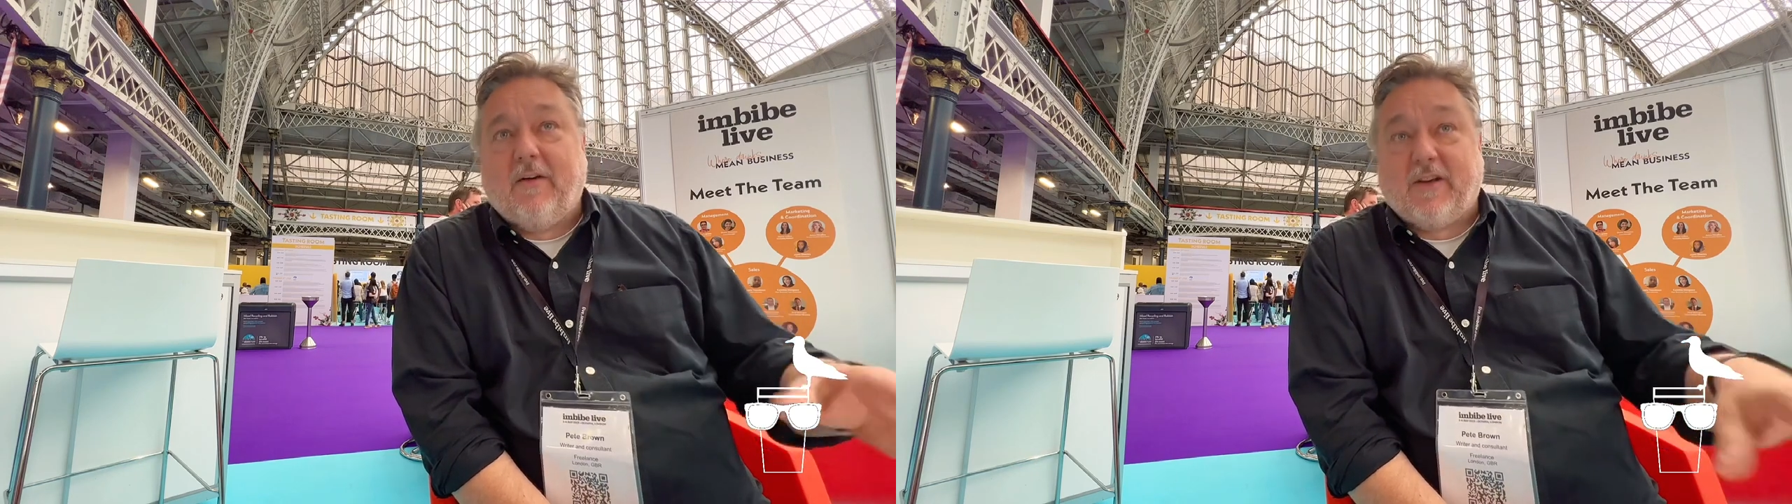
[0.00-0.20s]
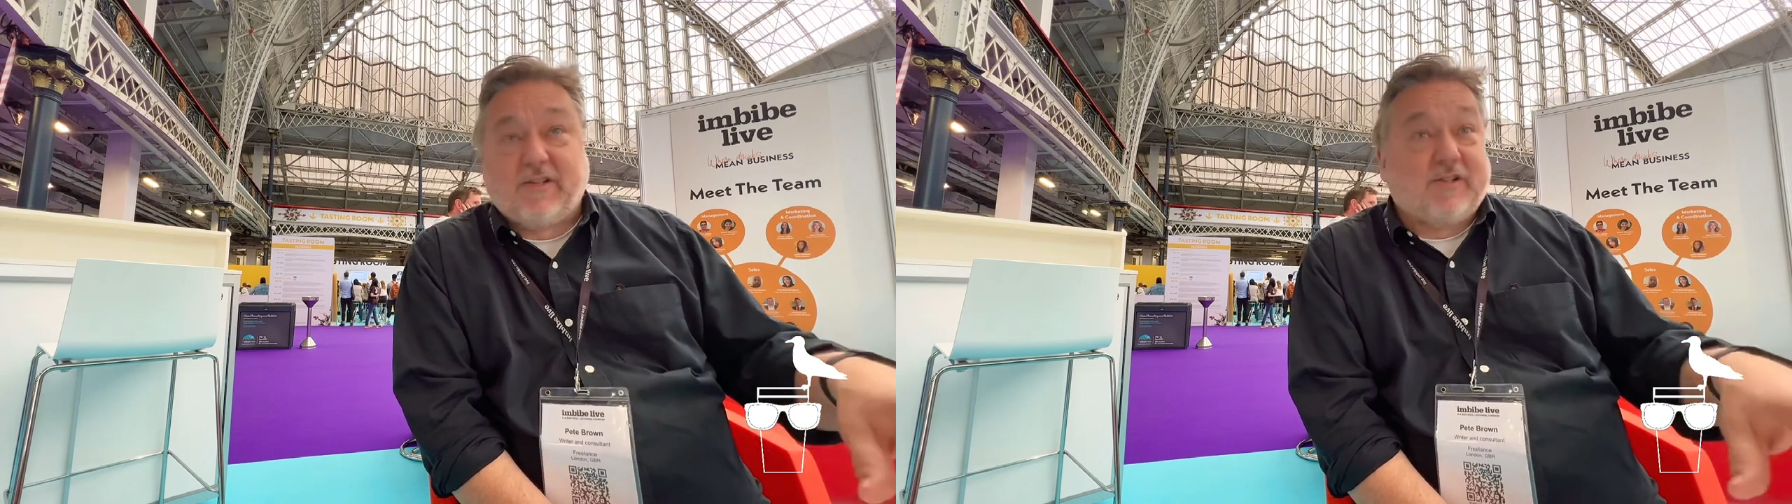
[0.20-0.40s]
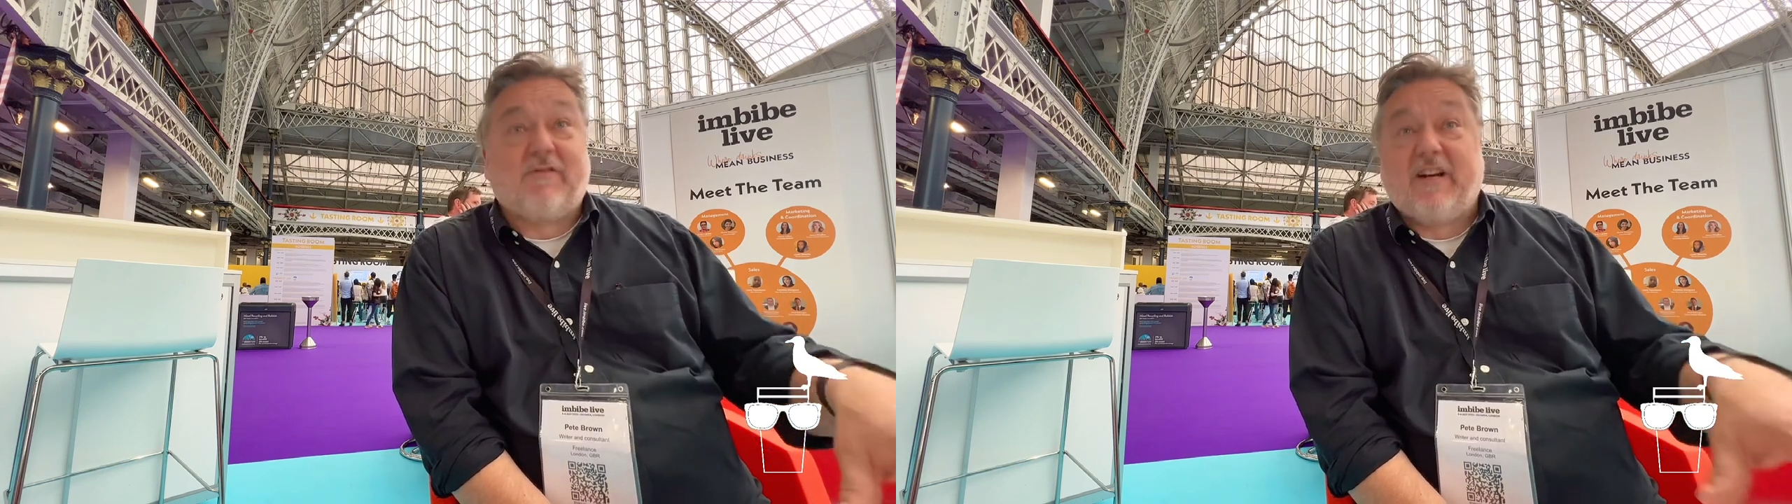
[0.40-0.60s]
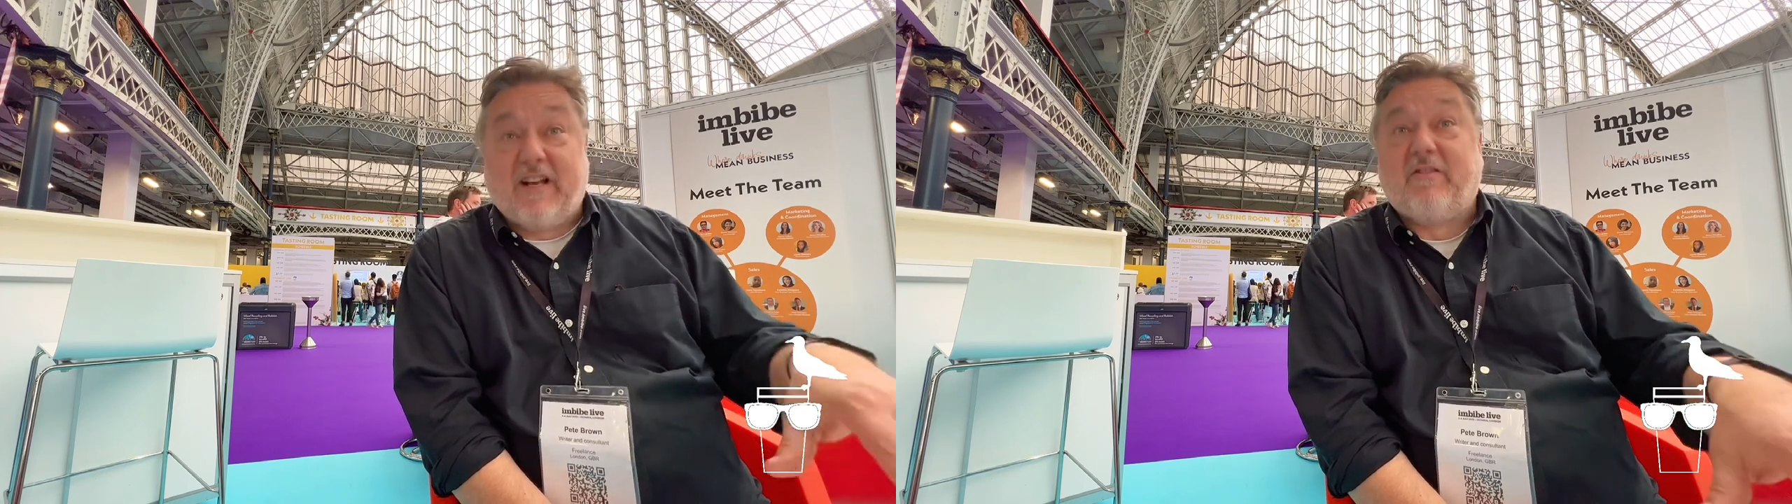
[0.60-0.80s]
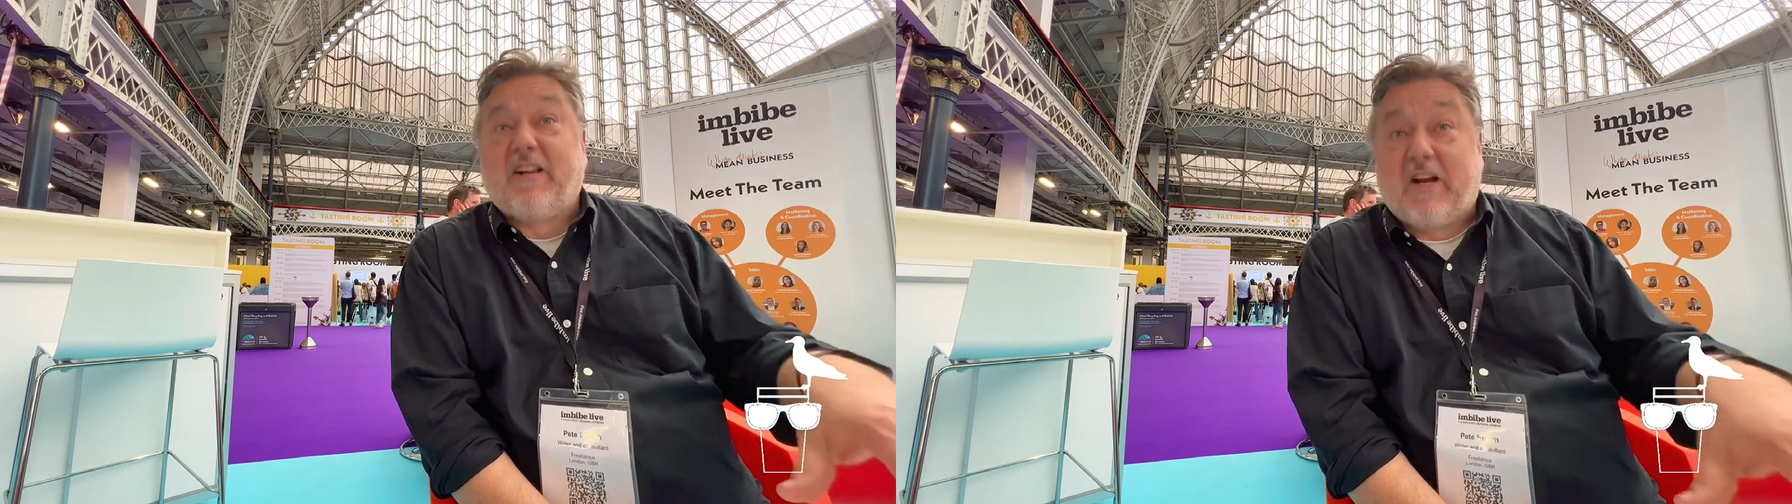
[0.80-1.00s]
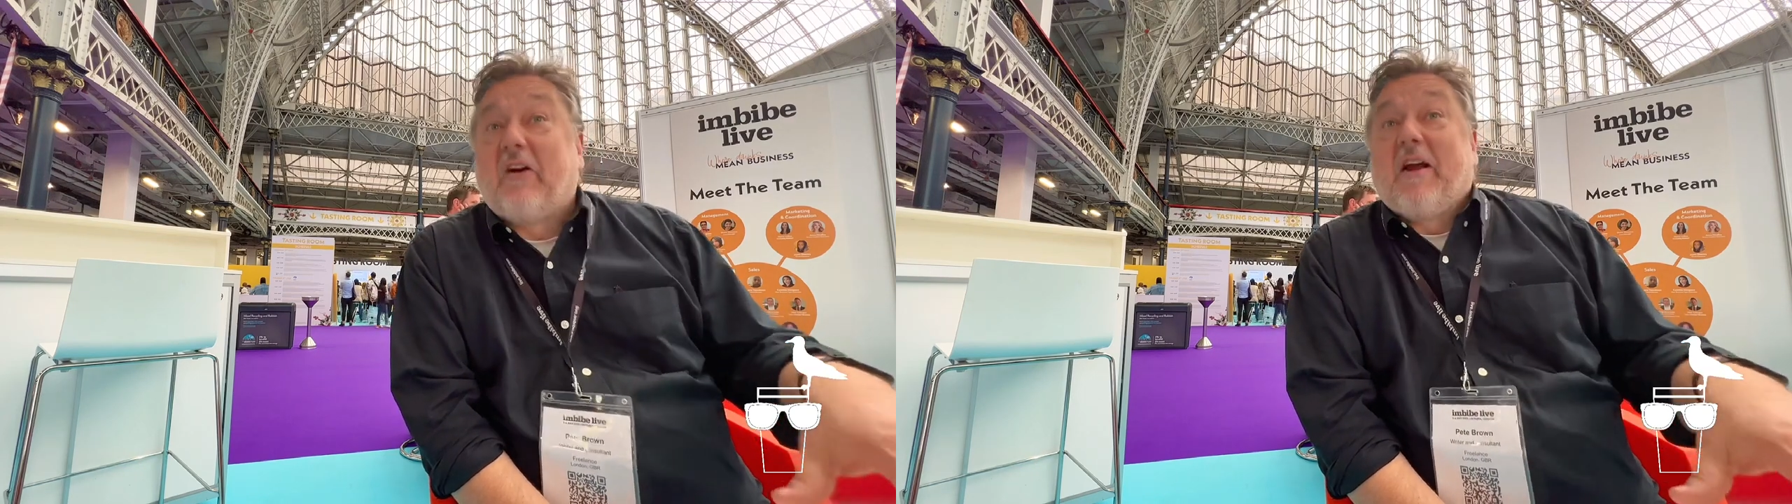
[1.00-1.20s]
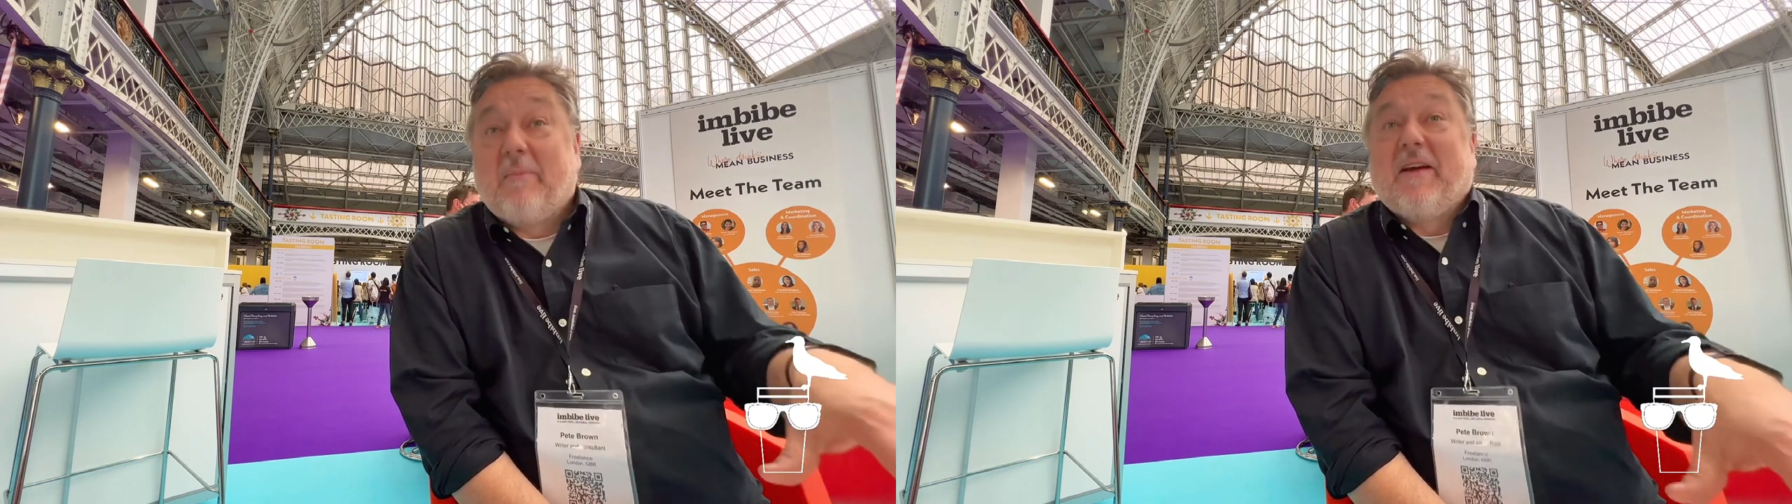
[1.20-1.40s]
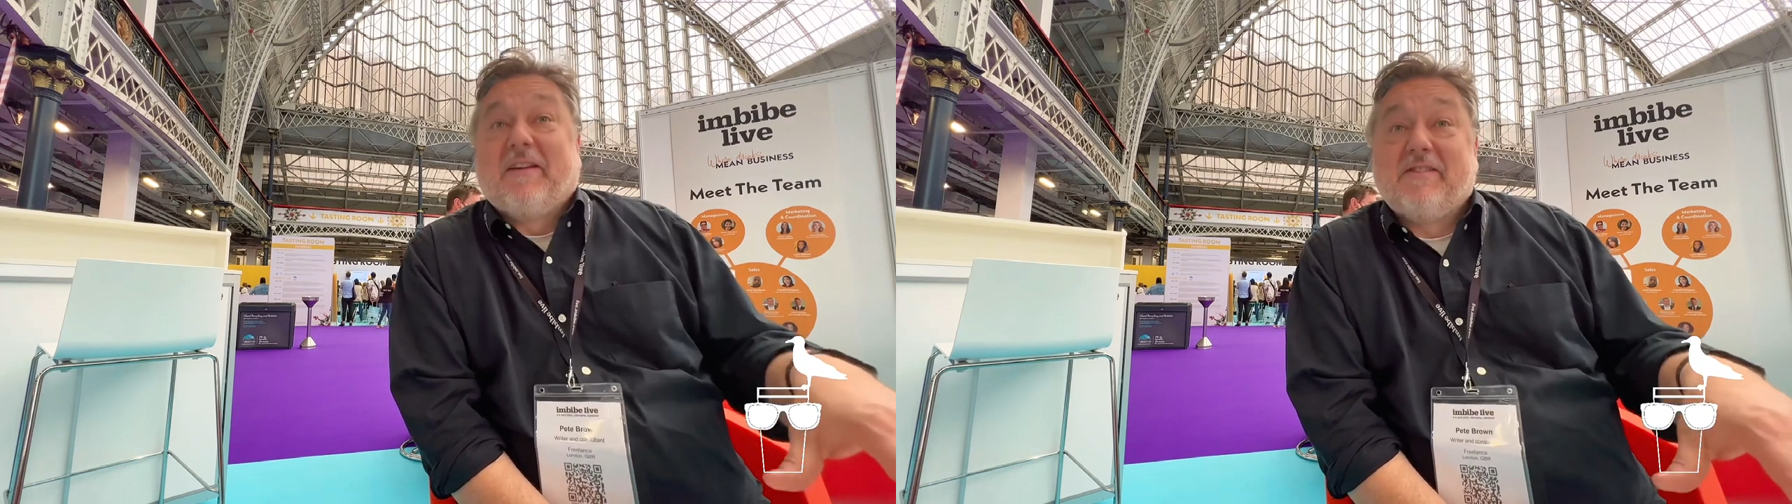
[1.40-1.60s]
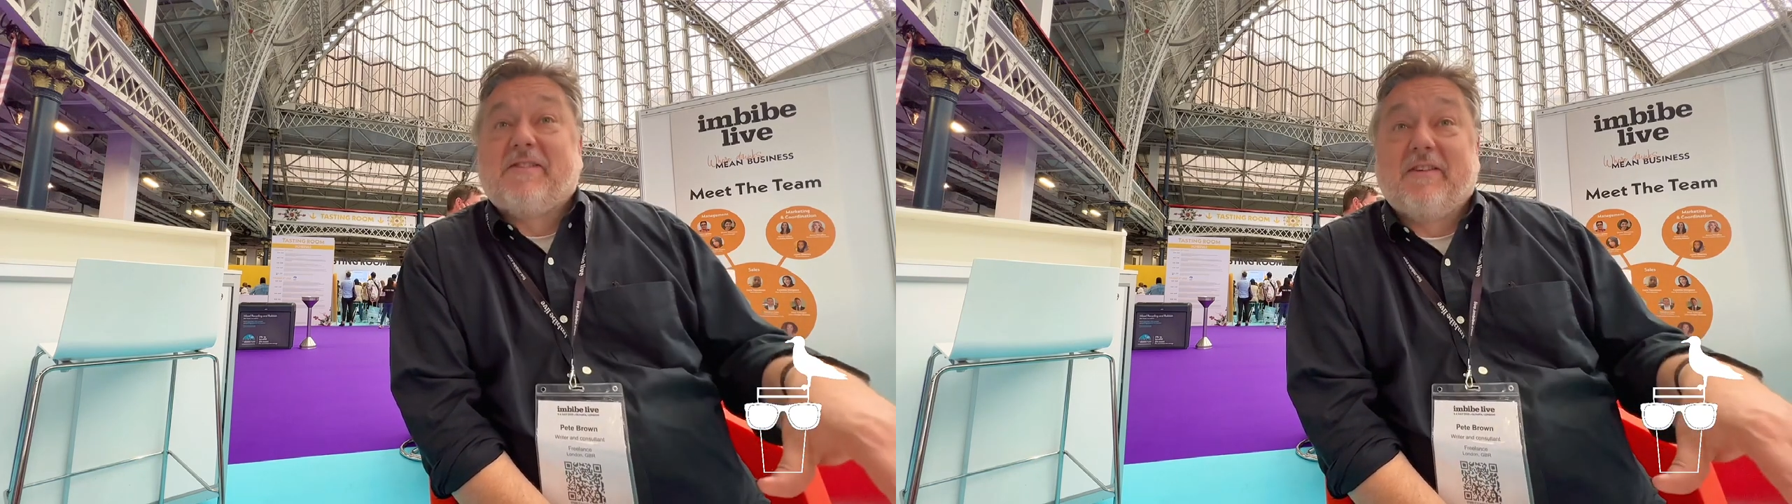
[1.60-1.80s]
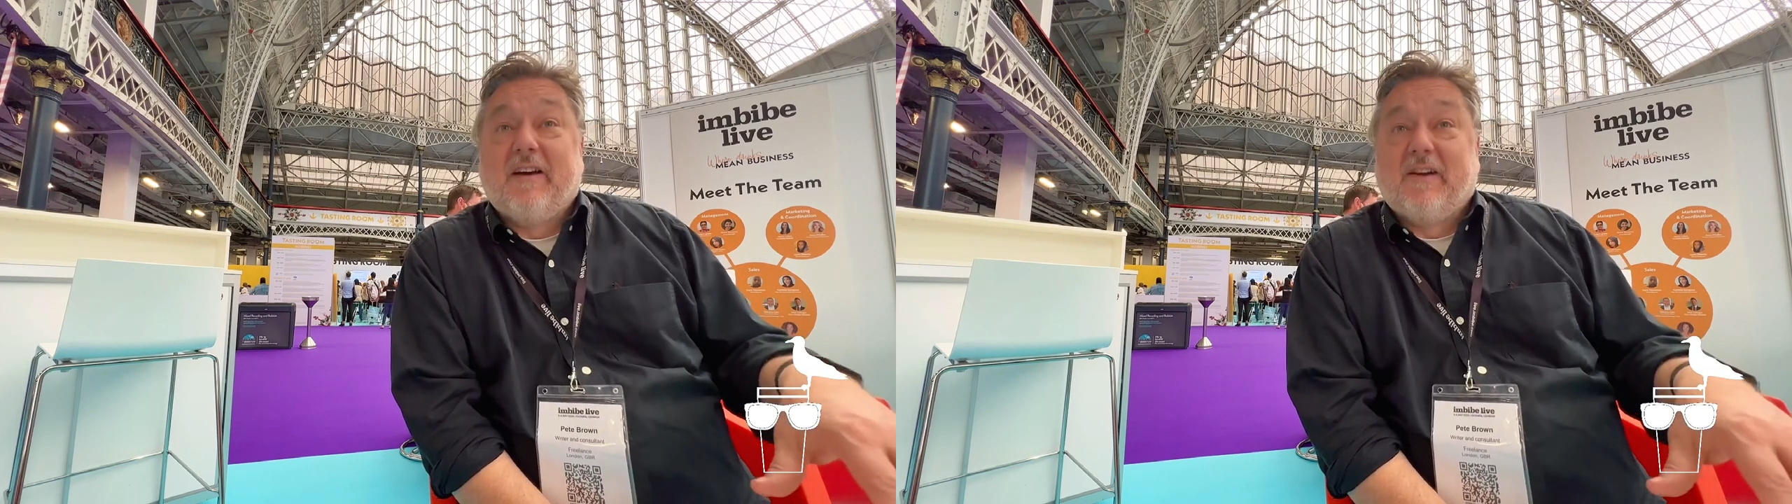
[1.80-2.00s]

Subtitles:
they're just really, really great beers.